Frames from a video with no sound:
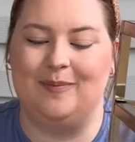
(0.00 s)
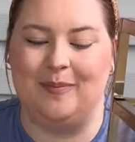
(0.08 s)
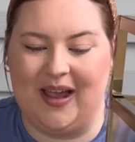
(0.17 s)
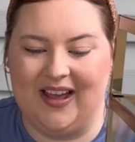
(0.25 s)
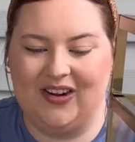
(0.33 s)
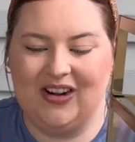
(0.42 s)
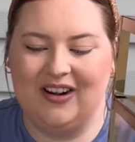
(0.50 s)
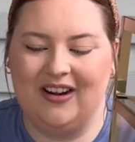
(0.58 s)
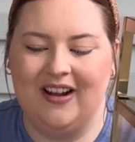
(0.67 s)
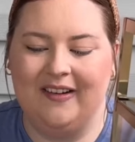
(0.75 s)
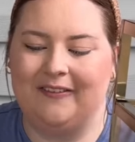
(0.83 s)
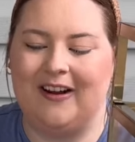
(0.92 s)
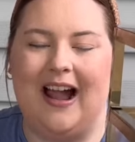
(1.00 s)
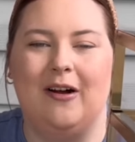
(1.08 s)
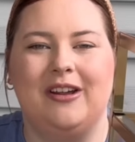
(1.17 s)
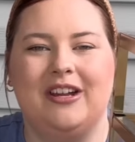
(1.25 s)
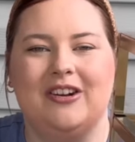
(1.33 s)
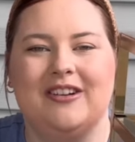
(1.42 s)
better for
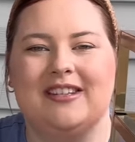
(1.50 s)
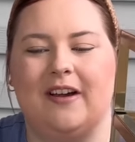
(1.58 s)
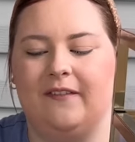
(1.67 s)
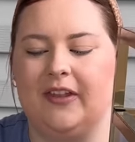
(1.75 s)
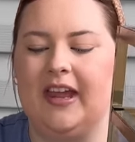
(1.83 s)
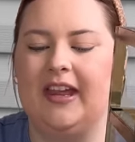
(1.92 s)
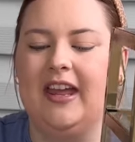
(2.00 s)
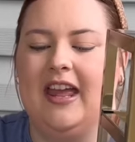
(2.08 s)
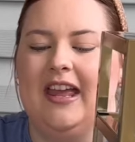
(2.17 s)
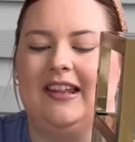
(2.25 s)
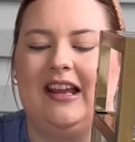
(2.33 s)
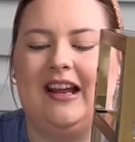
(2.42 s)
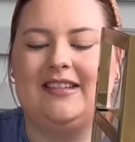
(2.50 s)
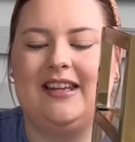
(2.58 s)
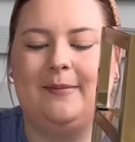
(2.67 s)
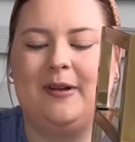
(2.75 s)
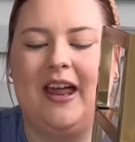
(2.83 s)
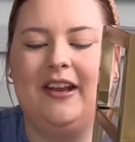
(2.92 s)
out here because I feel like, like I said,
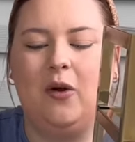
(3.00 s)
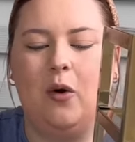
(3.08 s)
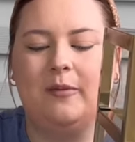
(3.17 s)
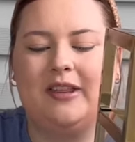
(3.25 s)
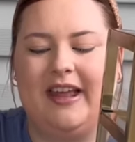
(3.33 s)
I'm kind of going with